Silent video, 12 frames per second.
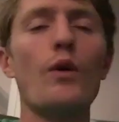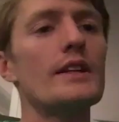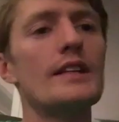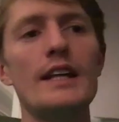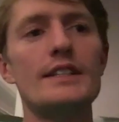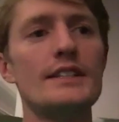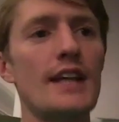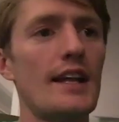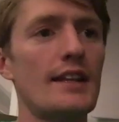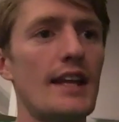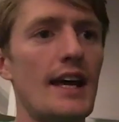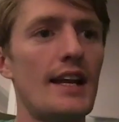it's
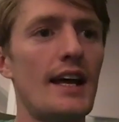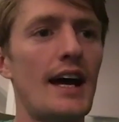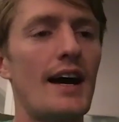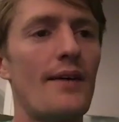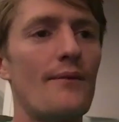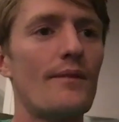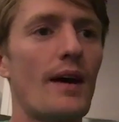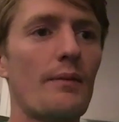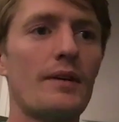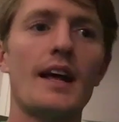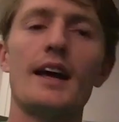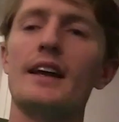not that, I'm
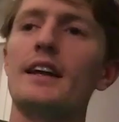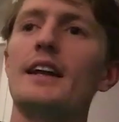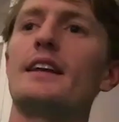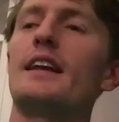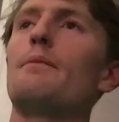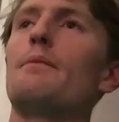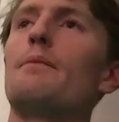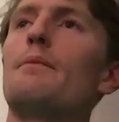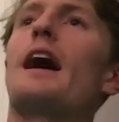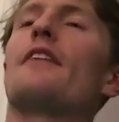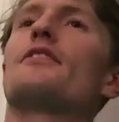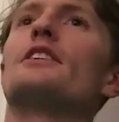going to keep
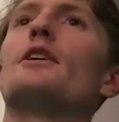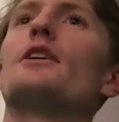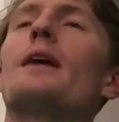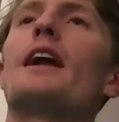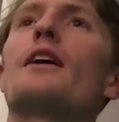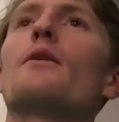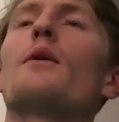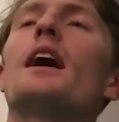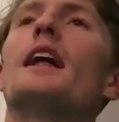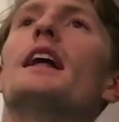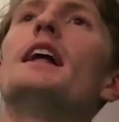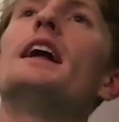after it no matter
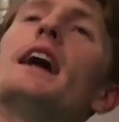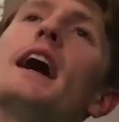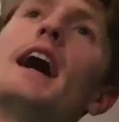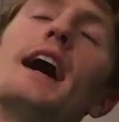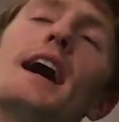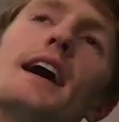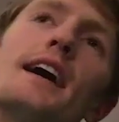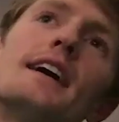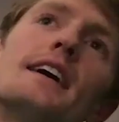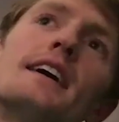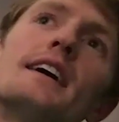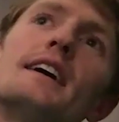what.
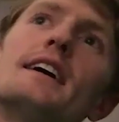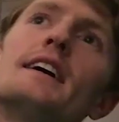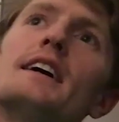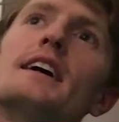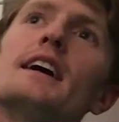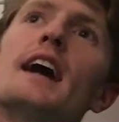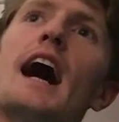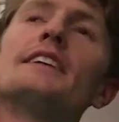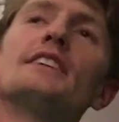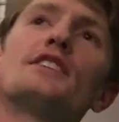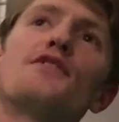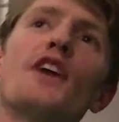I
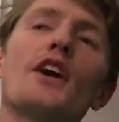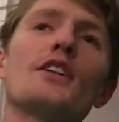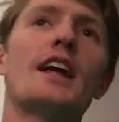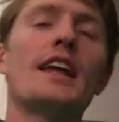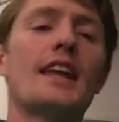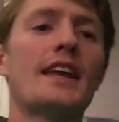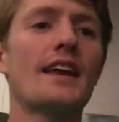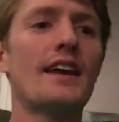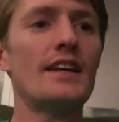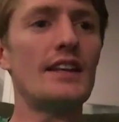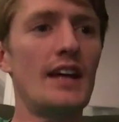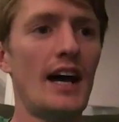just felt like
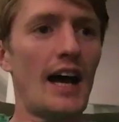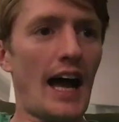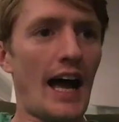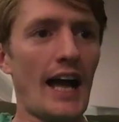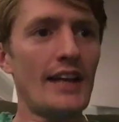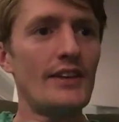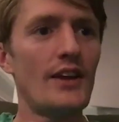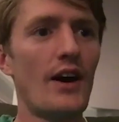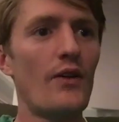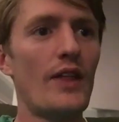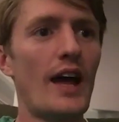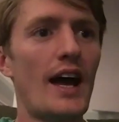I
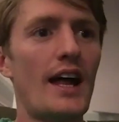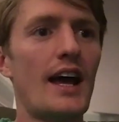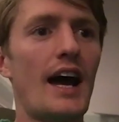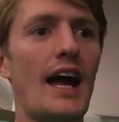know that